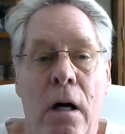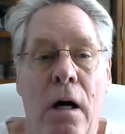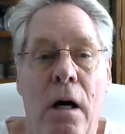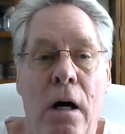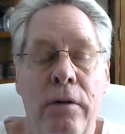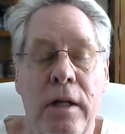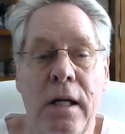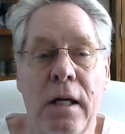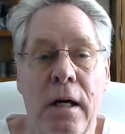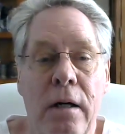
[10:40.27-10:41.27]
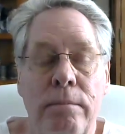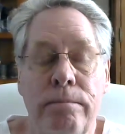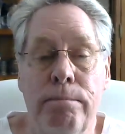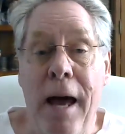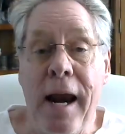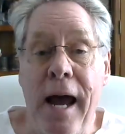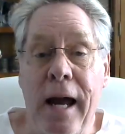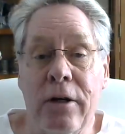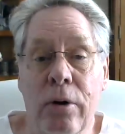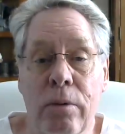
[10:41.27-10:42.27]
the bad
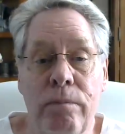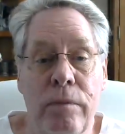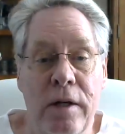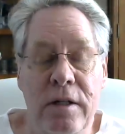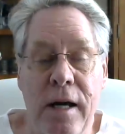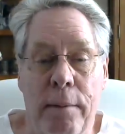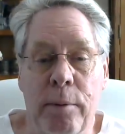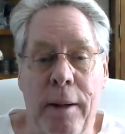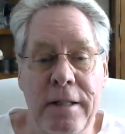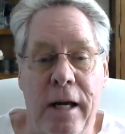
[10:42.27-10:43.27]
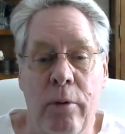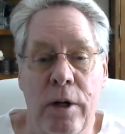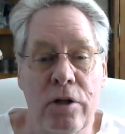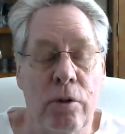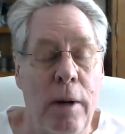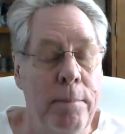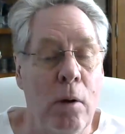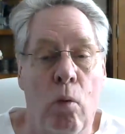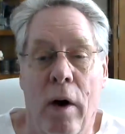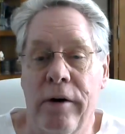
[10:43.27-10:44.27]
actor that has compromised that credential might
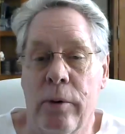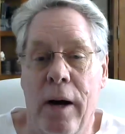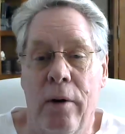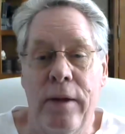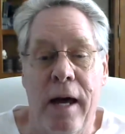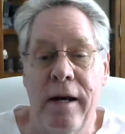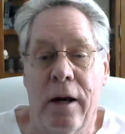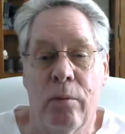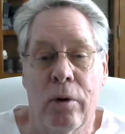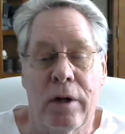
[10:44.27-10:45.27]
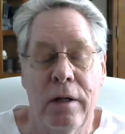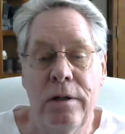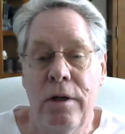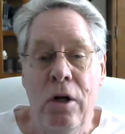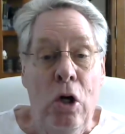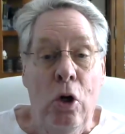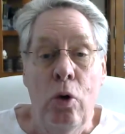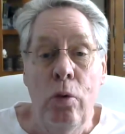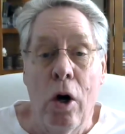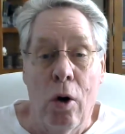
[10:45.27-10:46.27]
be wandering around that network. And
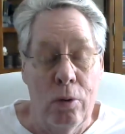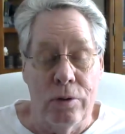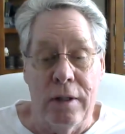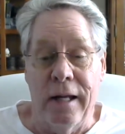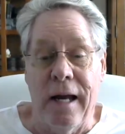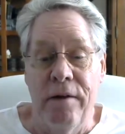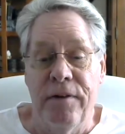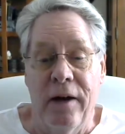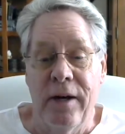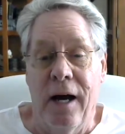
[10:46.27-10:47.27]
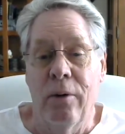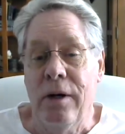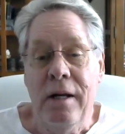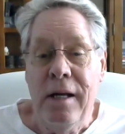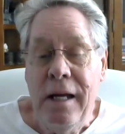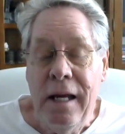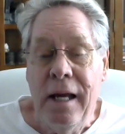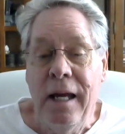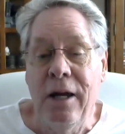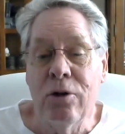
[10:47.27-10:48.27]
who knows, like I found out,
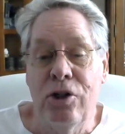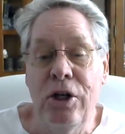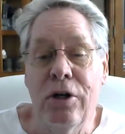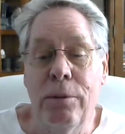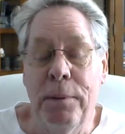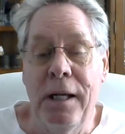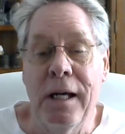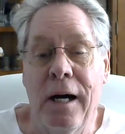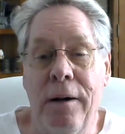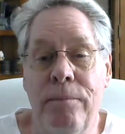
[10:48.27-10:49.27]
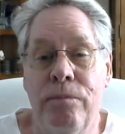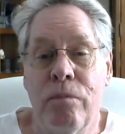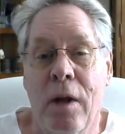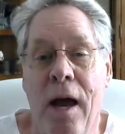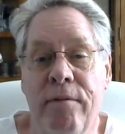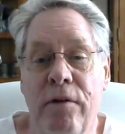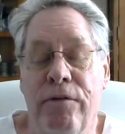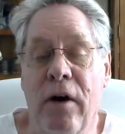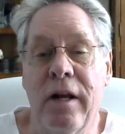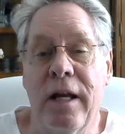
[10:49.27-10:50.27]
he or she could be having
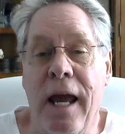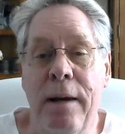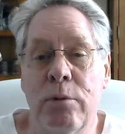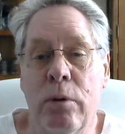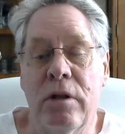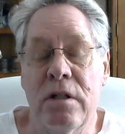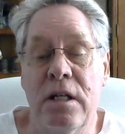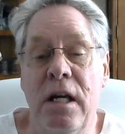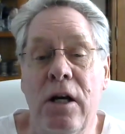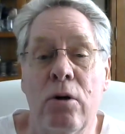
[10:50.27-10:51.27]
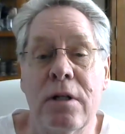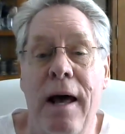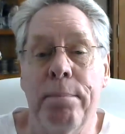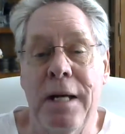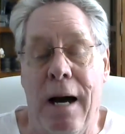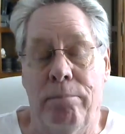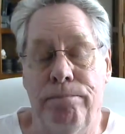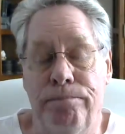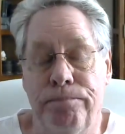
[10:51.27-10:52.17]
fun and games with the CEO's laptop.